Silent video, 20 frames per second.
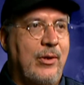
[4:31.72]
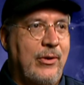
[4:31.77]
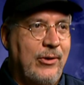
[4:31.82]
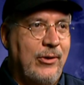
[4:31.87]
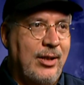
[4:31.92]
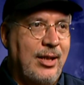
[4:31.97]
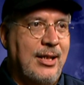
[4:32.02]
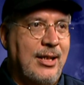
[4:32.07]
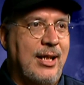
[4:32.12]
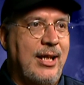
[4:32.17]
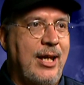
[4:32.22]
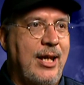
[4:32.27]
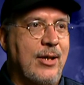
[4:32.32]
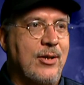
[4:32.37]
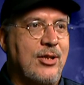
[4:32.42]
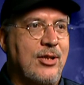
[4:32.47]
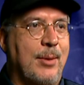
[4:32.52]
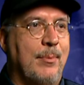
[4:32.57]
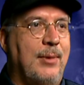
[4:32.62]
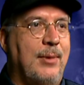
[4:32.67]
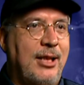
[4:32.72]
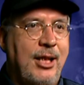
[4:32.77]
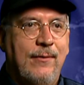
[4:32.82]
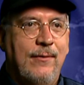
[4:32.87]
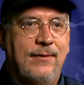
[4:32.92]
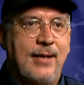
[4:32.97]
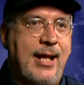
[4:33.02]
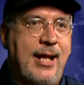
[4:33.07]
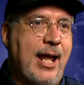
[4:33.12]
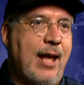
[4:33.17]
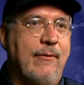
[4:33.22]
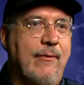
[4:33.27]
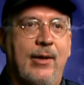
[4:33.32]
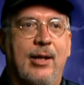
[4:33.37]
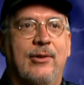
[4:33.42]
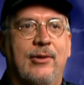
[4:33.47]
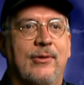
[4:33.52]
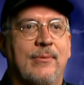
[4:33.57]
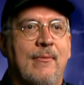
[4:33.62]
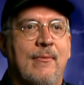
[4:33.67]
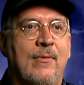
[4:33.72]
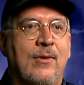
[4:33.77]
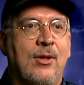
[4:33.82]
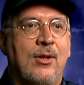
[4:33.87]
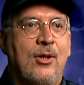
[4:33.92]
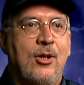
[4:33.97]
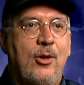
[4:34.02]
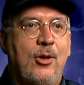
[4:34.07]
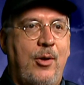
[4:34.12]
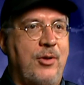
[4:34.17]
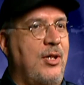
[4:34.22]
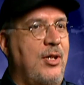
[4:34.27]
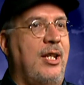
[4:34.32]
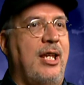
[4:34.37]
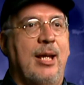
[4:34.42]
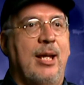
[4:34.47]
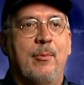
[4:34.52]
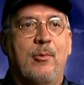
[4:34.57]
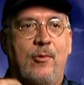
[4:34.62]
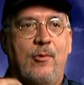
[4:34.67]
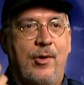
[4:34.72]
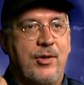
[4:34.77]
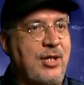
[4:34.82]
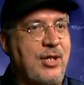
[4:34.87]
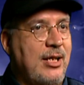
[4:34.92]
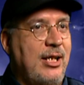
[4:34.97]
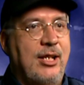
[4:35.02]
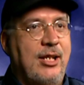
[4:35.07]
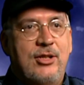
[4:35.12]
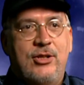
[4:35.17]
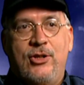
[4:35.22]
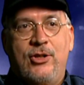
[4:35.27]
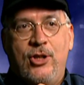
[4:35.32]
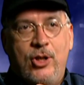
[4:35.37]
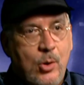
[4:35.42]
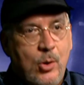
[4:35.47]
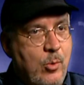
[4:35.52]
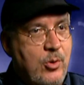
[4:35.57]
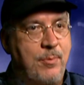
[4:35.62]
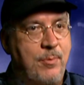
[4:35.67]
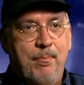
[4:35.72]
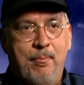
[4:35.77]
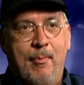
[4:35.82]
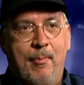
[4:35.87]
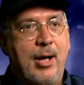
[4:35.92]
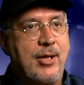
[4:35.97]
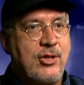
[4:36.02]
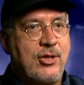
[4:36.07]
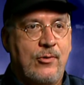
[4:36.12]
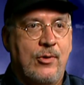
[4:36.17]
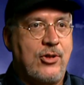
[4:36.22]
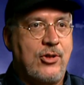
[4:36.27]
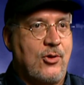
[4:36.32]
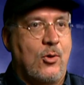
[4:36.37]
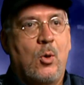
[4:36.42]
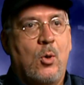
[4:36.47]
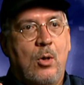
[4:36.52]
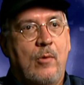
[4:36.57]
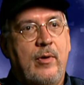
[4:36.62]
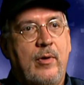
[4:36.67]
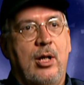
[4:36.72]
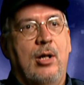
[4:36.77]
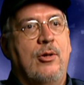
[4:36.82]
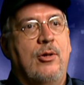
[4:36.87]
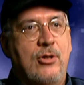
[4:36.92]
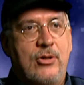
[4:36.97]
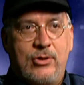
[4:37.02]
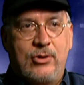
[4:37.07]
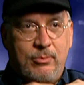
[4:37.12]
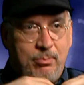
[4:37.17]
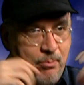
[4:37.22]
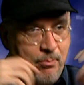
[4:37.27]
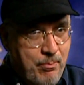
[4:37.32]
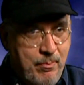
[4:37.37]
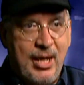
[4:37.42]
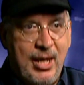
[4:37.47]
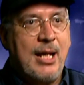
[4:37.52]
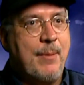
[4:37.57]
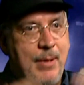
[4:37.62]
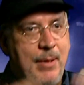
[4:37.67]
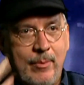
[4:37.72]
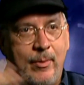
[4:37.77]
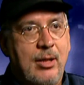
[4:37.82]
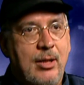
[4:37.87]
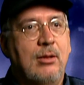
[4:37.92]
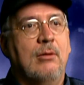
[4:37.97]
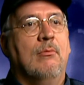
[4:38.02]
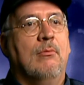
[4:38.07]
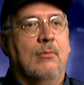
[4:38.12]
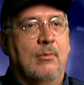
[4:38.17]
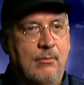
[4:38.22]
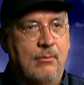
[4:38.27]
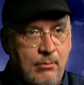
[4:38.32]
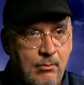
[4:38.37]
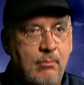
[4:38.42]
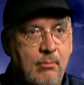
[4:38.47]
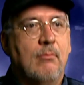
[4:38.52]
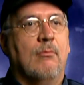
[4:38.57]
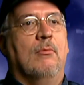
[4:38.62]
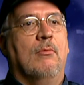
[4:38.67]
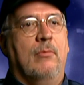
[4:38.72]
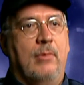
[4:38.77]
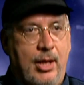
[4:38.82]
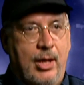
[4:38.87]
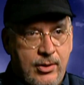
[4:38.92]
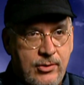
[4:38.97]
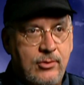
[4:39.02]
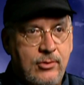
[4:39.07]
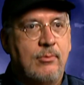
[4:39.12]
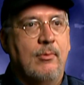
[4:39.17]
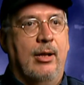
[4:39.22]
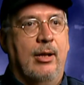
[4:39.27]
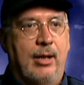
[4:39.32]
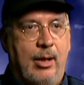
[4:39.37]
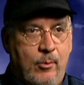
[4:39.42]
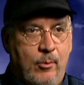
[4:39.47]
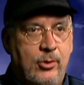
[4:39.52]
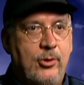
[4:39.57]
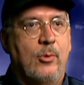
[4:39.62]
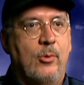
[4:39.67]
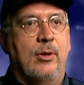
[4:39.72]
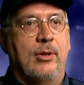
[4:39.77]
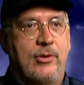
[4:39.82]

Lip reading: with in that he is completely flat affect. You say to him, Chris, I need this huge, monstrous score over here, just big, big, big. Yes, I will do